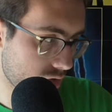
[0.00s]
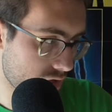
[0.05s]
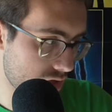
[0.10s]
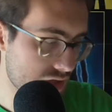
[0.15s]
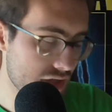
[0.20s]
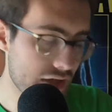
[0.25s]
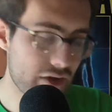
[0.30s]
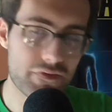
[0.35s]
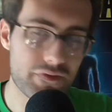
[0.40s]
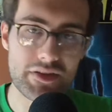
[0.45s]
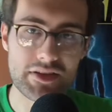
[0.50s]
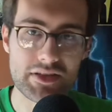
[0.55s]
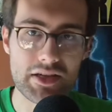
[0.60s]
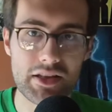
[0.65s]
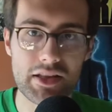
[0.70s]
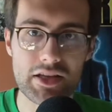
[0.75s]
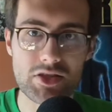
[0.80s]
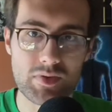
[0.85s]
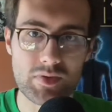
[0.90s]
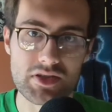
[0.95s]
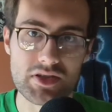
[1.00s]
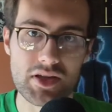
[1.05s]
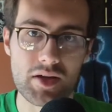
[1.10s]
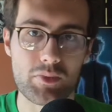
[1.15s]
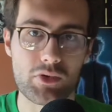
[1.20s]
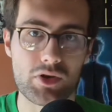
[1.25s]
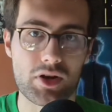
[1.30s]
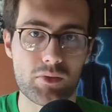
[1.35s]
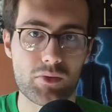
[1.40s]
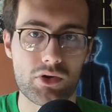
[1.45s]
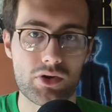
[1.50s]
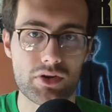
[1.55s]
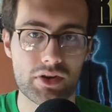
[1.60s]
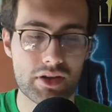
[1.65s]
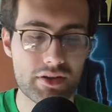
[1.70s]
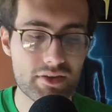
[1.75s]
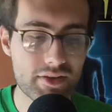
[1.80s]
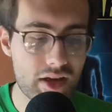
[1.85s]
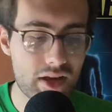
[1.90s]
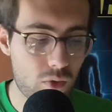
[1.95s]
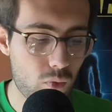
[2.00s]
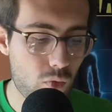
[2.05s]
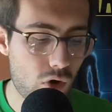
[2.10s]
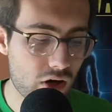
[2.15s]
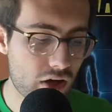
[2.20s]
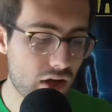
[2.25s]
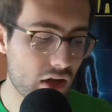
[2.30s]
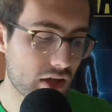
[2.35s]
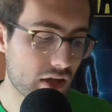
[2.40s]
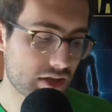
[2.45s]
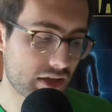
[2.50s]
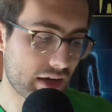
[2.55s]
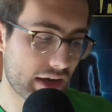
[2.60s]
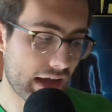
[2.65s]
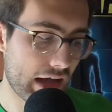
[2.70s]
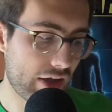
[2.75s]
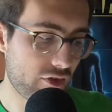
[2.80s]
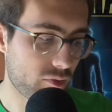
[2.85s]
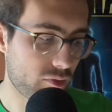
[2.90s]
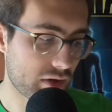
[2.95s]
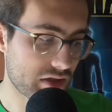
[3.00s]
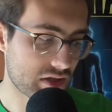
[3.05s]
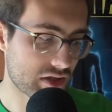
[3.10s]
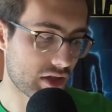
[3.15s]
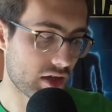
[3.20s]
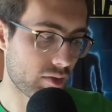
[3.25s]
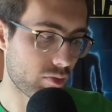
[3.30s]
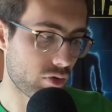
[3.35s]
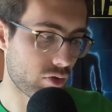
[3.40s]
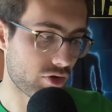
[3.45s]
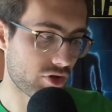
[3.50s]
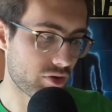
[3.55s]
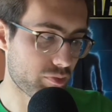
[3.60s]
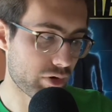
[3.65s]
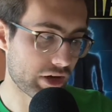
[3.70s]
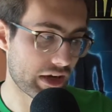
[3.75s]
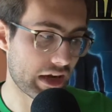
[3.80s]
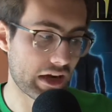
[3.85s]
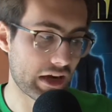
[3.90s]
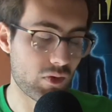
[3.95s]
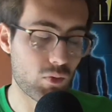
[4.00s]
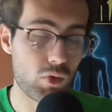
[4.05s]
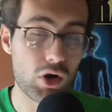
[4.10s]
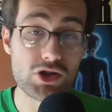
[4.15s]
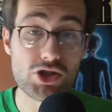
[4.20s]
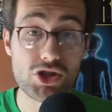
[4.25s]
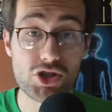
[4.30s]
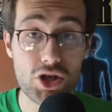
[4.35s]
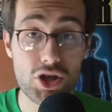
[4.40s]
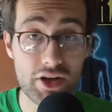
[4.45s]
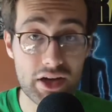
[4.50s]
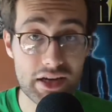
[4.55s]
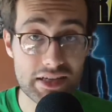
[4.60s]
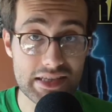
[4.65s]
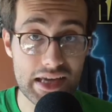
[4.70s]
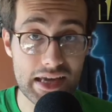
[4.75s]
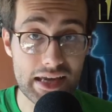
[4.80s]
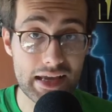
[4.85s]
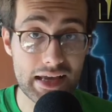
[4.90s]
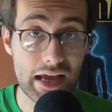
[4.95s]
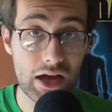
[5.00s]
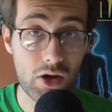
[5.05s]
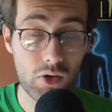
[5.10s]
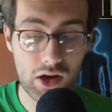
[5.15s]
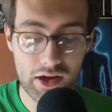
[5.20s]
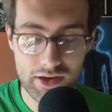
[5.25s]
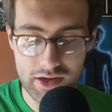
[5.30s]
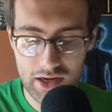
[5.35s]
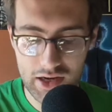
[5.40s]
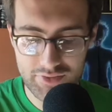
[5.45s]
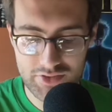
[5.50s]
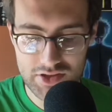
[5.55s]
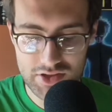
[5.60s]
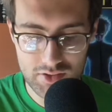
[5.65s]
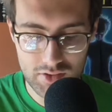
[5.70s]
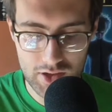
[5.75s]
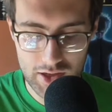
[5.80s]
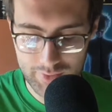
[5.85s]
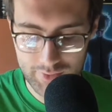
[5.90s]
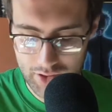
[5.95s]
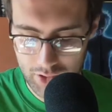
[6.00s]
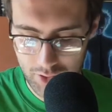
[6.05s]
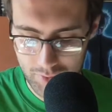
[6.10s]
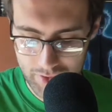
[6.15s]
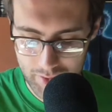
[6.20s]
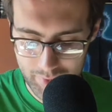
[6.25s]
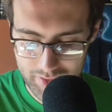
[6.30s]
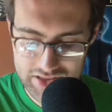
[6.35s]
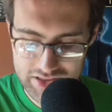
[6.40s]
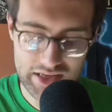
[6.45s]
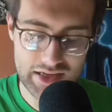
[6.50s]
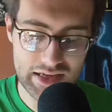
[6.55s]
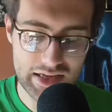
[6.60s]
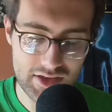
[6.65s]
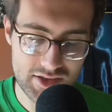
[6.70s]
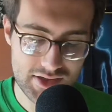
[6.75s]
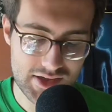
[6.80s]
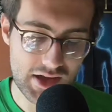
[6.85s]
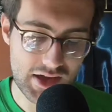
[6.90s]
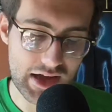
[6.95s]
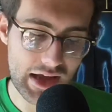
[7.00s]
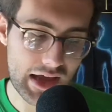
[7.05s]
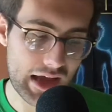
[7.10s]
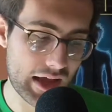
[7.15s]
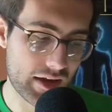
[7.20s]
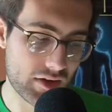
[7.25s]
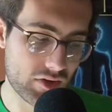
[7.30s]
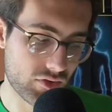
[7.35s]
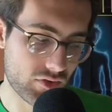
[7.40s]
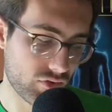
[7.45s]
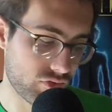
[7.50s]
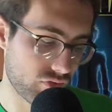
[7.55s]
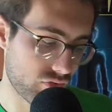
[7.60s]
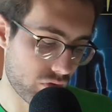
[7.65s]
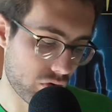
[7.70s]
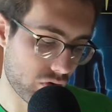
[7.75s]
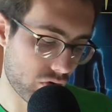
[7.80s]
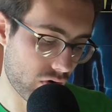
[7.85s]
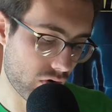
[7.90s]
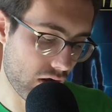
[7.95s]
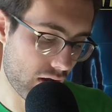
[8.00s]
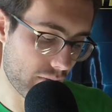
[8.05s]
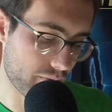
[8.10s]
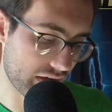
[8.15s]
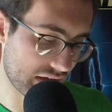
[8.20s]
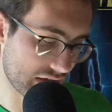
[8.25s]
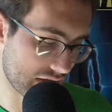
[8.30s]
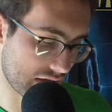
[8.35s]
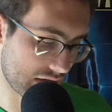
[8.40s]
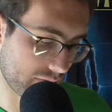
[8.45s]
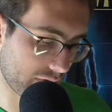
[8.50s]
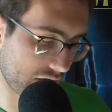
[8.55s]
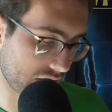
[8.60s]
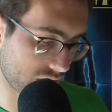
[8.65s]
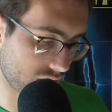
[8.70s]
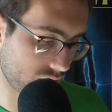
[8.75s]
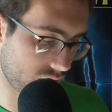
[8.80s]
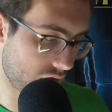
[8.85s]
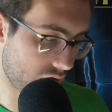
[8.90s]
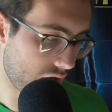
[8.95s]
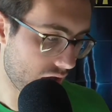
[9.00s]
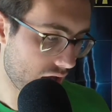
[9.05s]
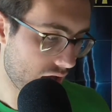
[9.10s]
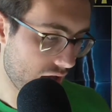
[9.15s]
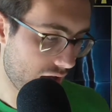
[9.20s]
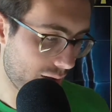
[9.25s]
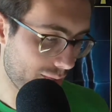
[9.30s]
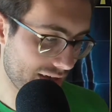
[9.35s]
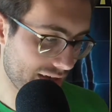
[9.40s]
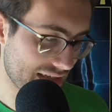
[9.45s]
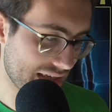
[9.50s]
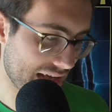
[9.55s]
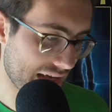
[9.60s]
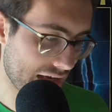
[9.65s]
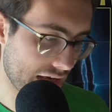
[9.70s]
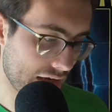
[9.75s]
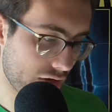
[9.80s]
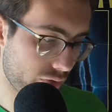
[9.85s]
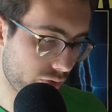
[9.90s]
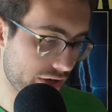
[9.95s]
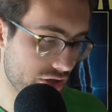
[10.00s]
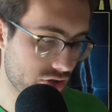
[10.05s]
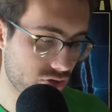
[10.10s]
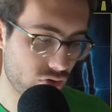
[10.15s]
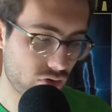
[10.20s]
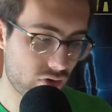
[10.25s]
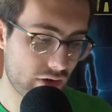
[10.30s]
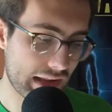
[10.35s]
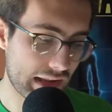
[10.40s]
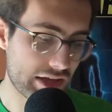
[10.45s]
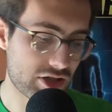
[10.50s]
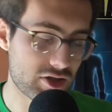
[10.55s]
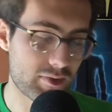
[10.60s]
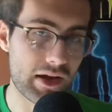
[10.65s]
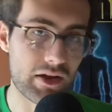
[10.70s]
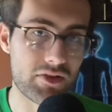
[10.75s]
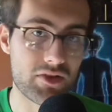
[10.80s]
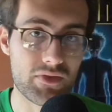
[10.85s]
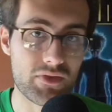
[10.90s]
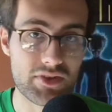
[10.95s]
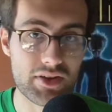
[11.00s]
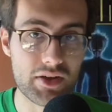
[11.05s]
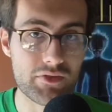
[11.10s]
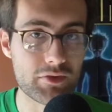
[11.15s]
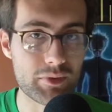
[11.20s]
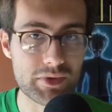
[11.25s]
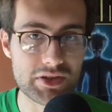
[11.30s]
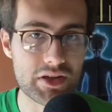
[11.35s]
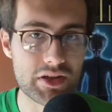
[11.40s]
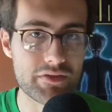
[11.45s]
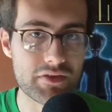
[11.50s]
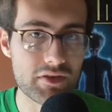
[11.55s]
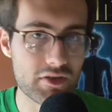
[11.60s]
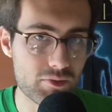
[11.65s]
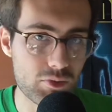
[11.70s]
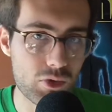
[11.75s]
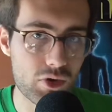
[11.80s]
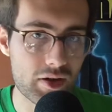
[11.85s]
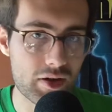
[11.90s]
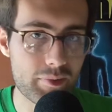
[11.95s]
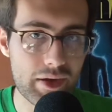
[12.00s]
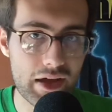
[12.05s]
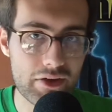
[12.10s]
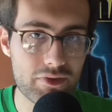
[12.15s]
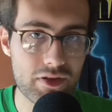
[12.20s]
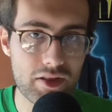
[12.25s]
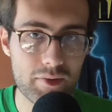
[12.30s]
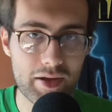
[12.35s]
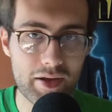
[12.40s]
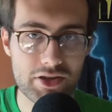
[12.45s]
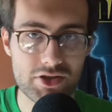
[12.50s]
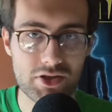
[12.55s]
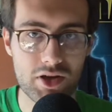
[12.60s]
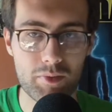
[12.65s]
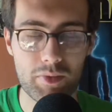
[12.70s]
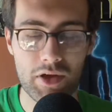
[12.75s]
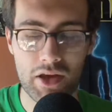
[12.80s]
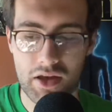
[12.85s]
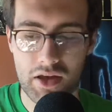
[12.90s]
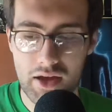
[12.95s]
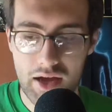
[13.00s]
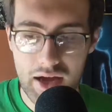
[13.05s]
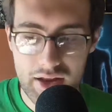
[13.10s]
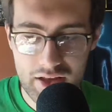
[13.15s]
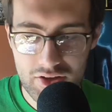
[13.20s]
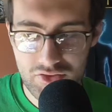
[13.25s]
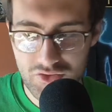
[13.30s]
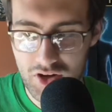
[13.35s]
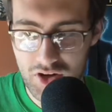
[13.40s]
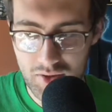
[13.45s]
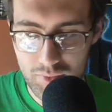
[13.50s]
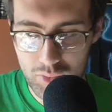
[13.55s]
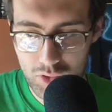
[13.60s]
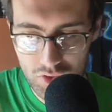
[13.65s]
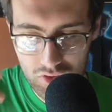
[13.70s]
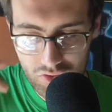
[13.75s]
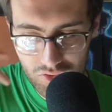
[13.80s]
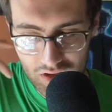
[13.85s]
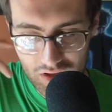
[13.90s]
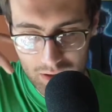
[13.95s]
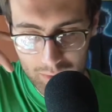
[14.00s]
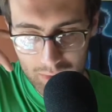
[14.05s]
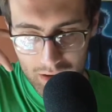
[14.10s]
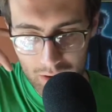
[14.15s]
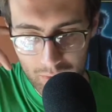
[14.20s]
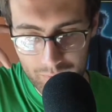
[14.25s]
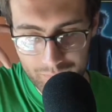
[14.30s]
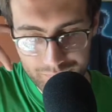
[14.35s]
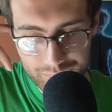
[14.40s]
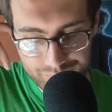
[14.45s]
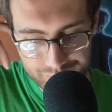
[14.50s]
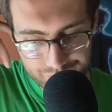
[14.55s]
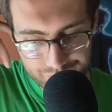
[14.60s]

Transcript: consider things like this when sideboarding Modern. Consider what cards can I have in my sideboard to bring in and what should I take out. Like I've described, I would maybe take out Sleight of Hands for pieces of the puzzle. I might take in a Ritual or an Electromancer for something which I feel is more impactful in the matchup. And that's very important to think about.